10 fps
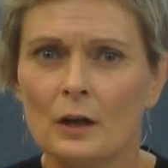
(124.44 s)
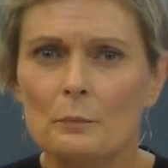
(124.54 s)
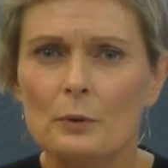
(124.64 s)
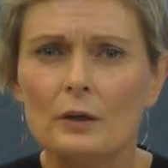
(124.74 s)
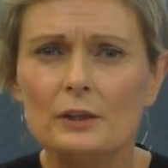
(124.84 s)

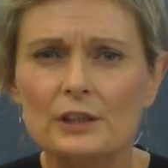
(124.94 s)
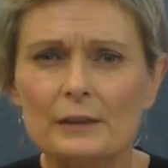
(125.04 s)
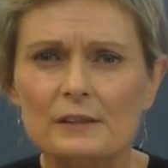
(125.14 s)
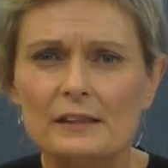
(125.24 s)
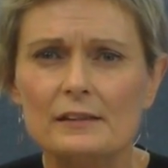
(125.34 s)
Prokoshev
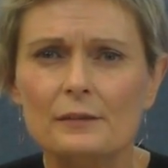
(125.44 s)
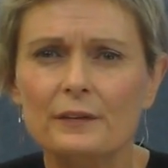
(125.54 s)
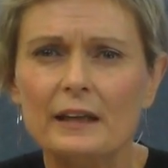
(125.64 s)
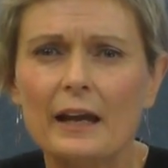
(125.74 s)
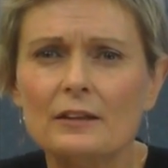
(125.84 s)
says if he
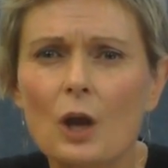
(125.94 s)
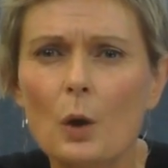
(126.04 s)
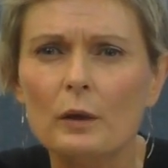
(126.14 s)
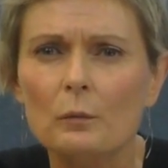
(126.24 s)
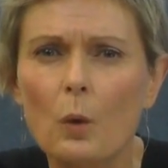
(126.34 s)
had
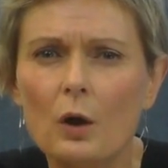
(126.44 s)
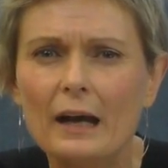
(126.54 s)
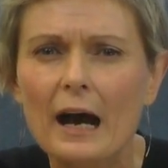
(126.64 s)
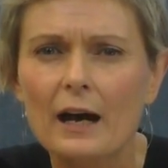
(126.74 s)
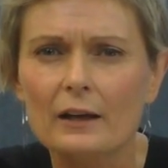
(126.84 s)
known what
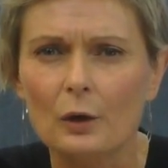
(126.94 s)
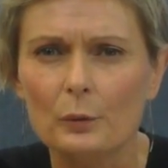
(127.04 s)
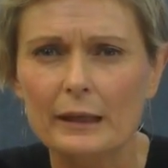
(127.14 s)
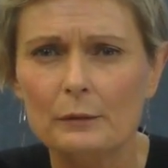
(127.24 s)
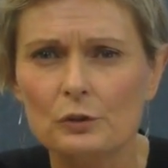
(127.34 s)
cargo
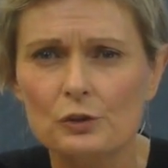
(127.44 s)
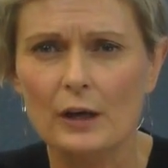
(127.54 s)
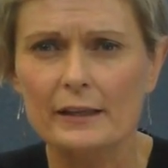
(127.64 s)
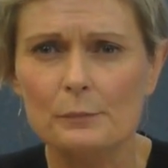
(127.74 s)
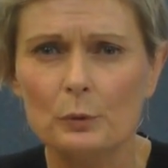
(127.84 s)
he was
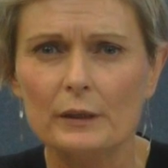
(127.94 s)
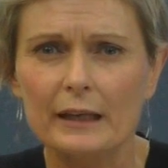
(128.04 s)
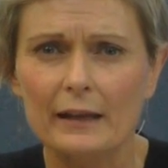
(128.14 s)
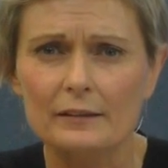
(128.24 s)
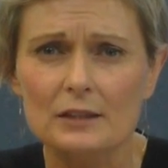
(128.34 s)
transporting
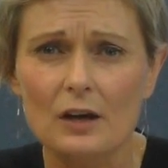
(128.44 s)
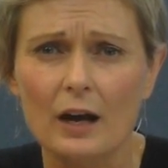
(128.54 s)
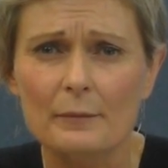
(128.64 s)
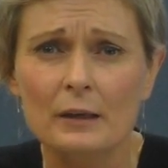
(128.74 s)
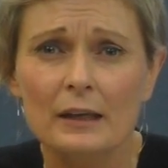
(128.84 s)
at the
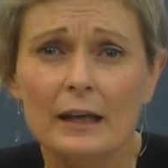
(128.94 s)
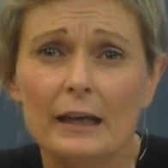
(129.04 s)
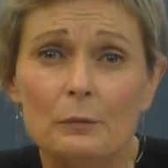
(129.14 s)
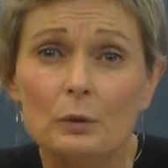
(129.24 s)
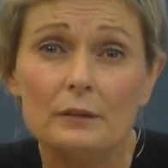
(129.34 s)
time, he
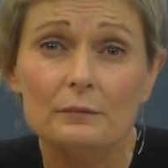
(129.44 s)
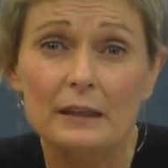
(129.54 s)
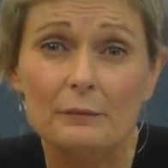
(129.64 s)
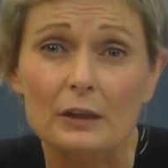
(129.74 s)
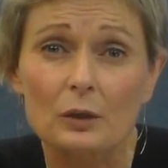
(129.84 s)
would have
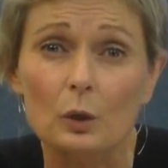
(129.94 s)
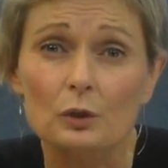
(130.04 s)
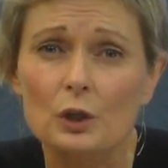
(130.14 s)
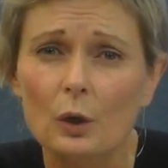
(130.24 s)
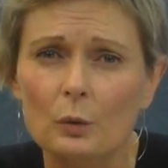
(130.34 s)
never got
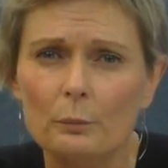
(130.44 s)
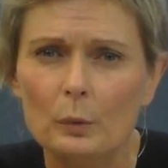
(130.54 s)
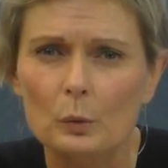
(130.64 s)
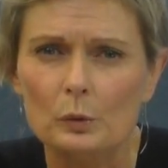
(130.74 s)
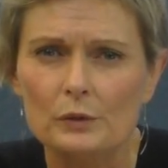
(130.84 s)
on
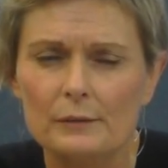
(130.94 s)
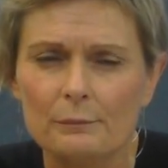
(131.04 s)
board.